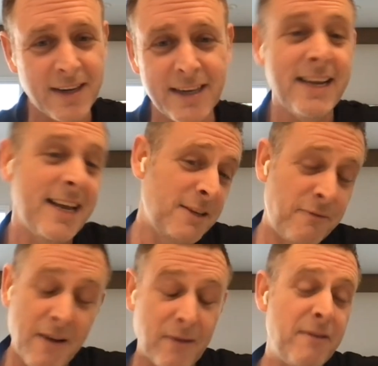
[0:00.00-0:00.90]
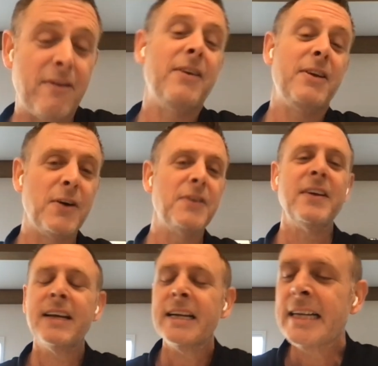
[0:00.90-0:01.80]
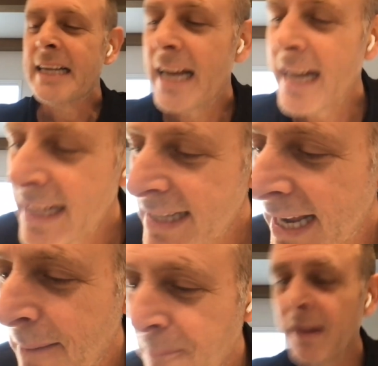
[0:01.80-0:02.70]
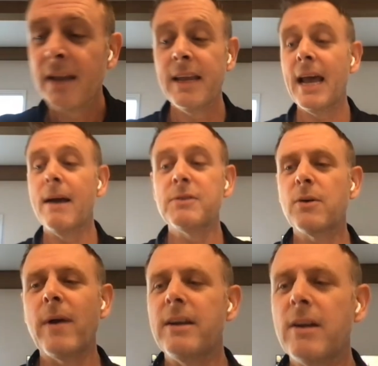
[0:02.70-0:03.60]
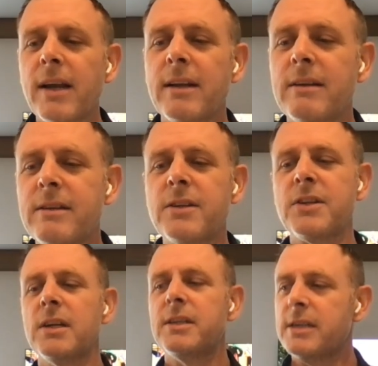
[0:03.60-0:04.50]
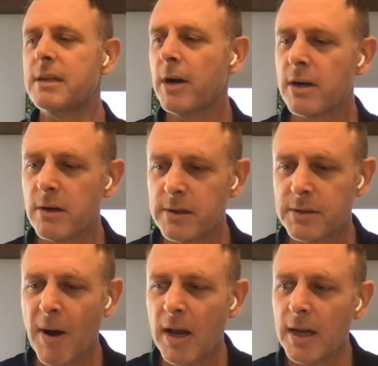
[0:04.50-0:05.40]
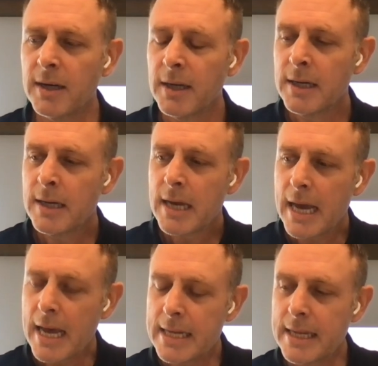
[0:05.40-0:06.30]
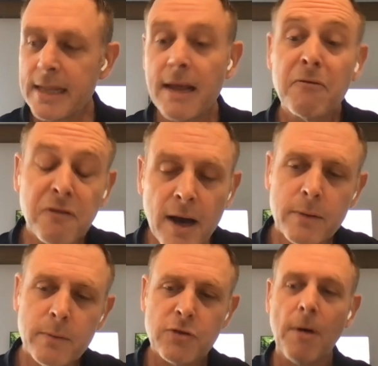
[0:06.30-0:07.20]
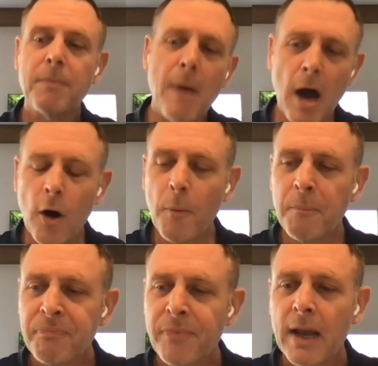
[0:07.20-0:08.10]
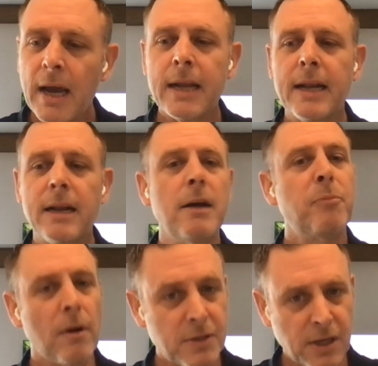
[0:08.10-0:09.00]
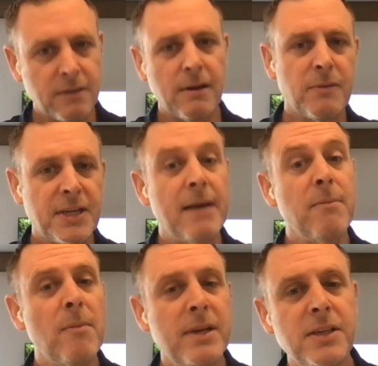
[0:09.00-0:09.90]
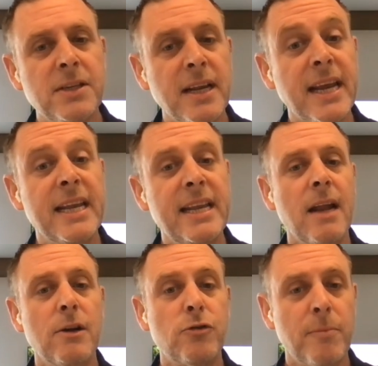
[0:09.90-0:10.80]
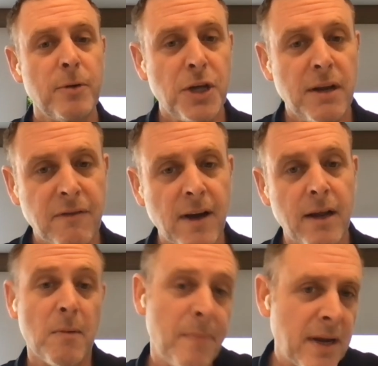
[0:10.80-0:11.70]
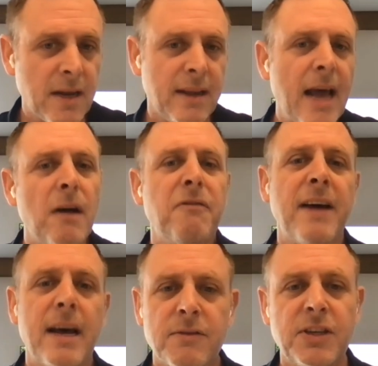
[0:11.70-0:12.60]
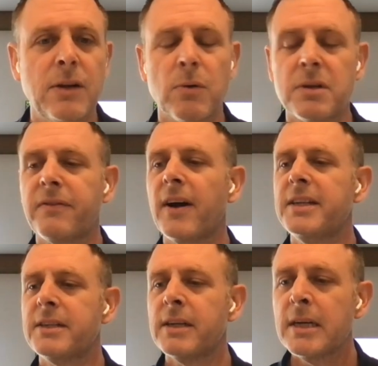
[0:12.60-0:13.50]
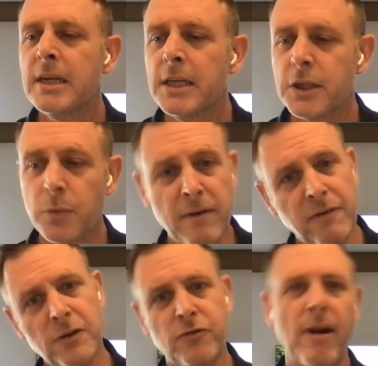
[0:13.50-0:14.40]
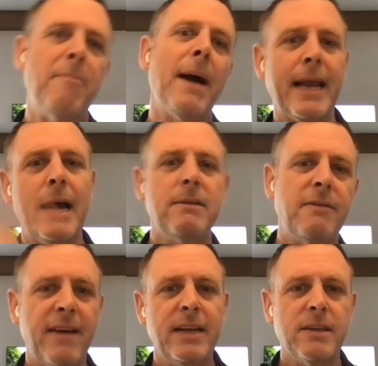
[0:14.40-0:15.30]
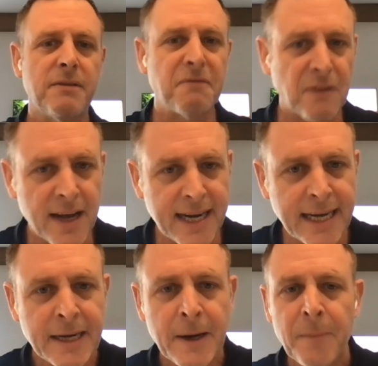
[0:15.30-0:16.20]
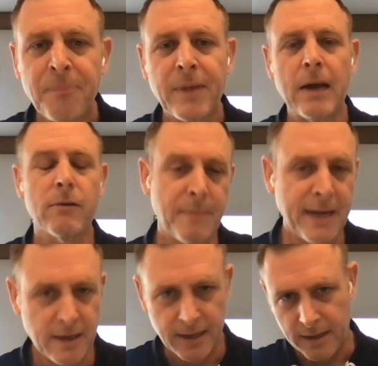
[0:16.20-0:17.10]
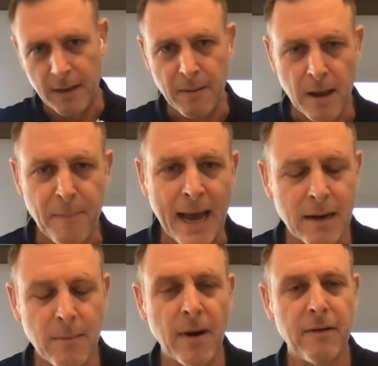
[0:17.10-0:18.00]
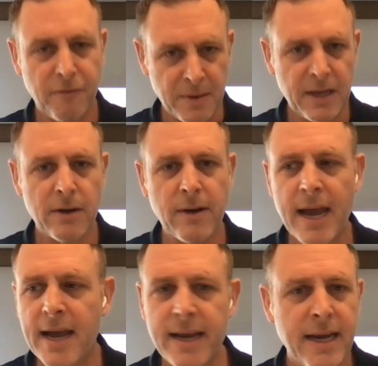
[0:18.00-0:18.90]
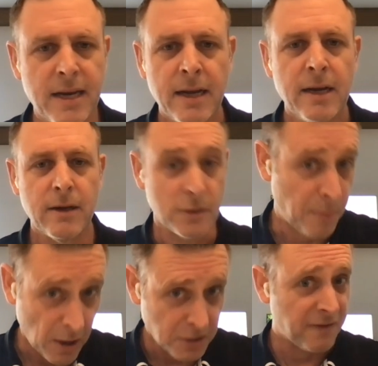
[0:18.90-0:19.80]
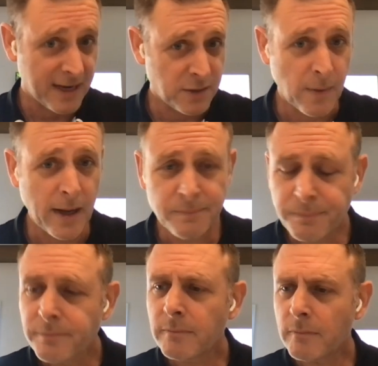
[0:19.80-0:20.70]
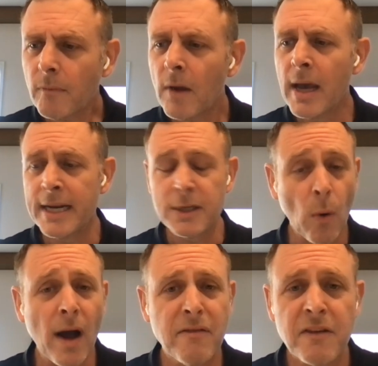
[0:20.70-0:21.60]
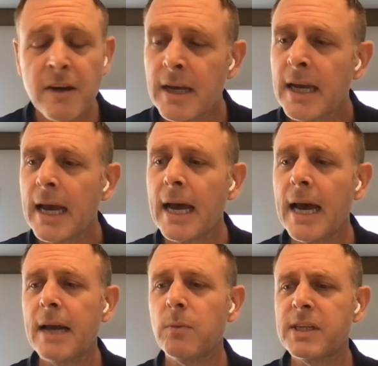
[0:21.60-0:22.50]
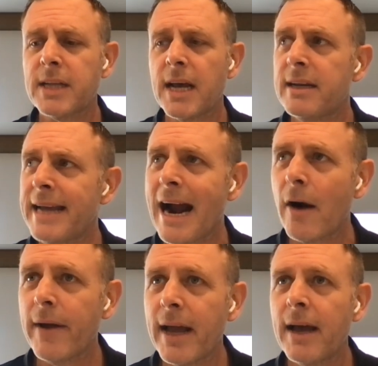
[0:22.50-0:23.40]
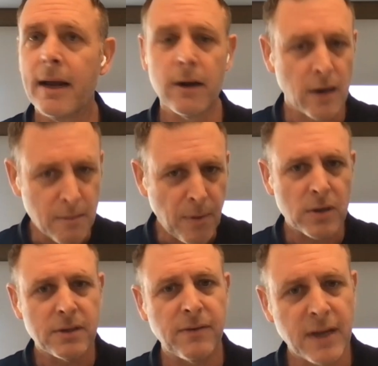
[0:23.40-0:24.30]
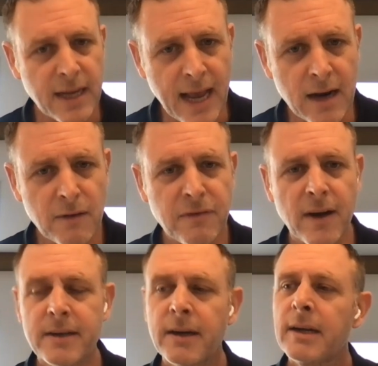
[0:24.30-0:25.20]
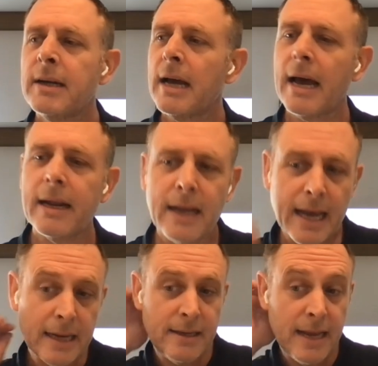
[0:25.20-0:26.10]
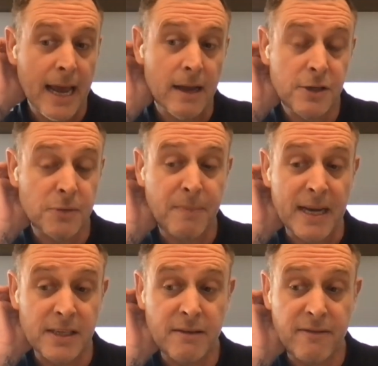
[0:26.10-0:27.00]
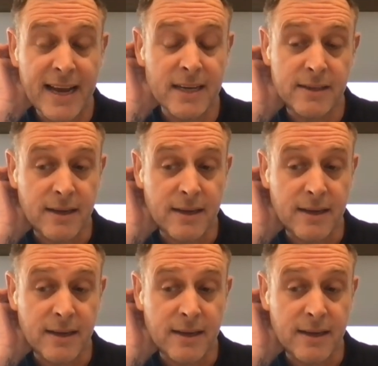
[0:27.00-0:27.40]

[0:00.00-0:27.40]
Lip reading: He is very, very good. And it was a great night. And it's just nice to see my girls smiling. And then Friday we dropped them home. And then I promised I was taking my missus to the Canelo Triple G fight. I'm a big Canelo fan. I've seen all his fights. So we flew straight back out to Vegas on Friday. And I was meeting a pal of mine from the UK, Ian, who's a Posh fan as well, and his wife, and we stayed in the area, and I got a box for the Canelo fight, and just basically Vegas.